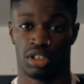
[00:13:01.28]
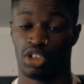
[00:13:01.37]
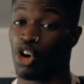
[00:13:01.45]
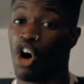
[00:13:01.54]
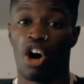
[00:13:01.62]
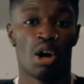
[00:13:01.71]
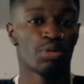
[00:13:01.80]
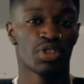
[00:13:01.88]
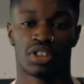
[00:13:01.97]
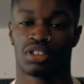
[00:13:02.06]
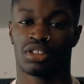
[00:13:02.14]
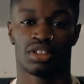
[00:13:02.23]
Your
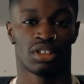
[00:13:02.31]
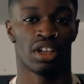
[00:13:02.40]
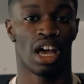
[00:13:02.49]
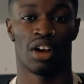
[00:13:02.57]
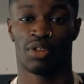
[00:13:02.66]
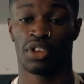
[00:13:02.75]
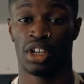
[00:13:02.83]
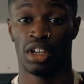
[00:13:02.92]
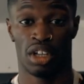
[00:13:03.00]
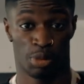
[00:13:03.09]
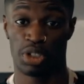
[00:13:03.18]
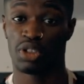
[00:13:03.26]
arms have,
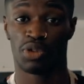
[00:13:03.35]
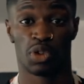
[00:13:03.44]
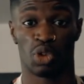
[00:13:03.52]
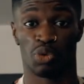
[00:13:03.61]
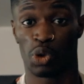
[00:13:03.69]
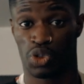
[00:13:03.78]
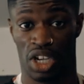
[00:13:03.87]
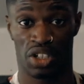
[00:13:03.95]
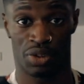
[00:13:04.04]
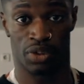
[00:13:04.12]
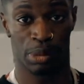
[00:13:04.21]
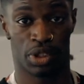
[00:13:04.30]
especially if you do
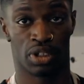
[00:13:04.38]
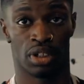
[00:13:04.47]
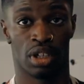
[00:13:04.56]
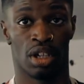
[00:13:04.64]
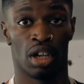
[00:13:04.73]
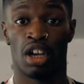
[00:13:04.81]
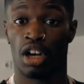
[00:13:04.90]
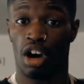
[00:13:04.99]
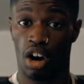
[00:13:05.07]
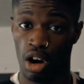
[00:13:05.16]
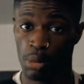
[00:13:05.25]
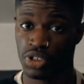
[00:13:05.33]
rotation flips.
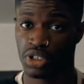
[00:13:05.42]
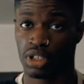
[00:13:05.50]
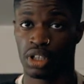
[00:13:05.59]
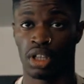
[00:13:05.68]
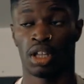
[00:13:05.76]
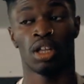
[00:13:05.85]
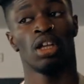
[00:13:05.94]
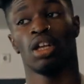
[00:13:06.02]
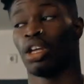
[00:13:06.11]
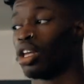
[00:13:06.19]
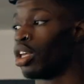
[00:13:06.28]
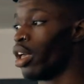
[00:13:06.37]
Arms
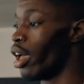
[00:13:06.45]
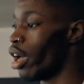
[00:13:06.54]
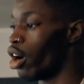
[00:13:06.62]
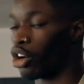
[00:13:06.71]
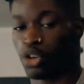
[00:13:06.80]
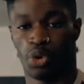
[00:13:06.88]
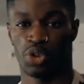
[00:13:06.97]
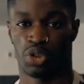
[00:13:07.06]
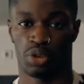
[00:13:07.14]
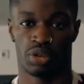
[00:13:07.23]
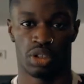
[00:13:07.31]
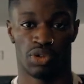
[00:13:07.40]
are
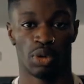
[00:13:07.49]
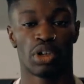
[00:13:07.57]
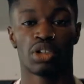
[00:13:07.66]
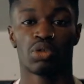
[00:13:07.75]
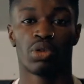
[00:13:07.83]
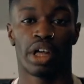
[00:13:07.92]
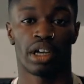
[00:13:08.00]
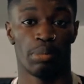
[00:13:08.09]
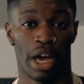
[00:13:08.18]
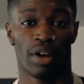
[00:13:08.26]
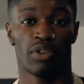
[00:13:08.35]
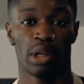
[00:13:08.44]
crucial. If you want to do like a
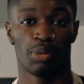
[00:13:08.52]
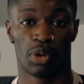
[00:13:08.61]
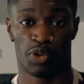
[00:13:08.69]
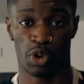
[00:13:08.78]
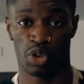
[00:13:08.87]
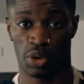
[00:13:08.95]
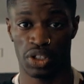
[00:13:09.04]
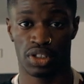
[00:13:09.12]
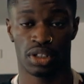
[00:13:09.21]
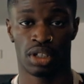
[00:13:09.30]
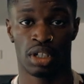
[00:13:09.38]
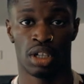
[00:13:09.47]
backflip with full
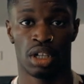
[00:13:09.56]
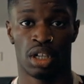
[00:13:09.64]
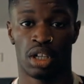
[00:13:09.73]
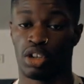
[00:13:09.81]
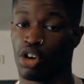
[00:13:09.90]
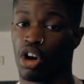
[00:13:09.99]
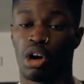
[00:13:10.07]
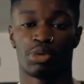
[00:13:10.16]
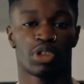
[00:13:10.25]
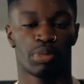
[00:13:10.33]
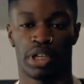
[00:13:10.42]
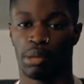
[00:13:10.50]
twist, your
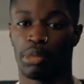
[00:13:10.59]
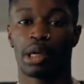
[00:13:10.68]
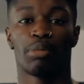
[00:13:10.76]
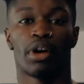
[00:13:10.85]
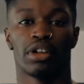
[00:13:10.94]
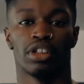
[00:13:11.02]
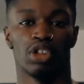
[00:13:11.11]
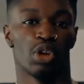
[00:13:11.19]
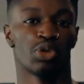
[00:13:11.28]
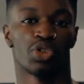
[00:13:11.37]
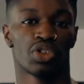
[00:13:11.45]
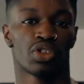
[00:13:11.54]
arms play a big part. You
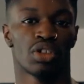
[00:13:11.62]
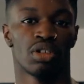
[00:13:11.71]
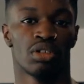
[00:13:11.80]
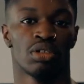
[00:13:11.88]
don't just